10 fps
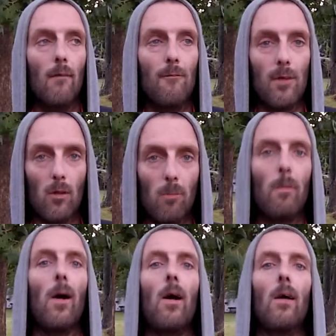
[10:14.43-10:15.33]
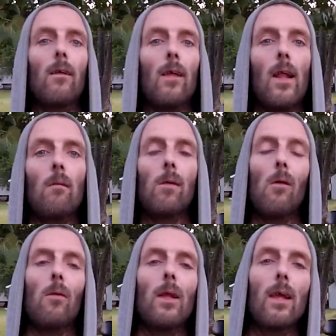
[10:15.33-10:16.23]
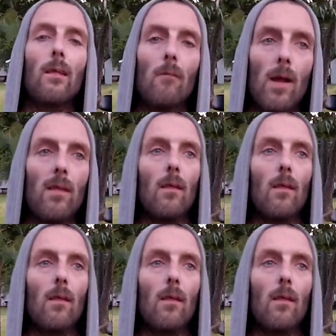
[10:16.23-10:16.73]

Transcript: fuse box, and I'm going to get the rest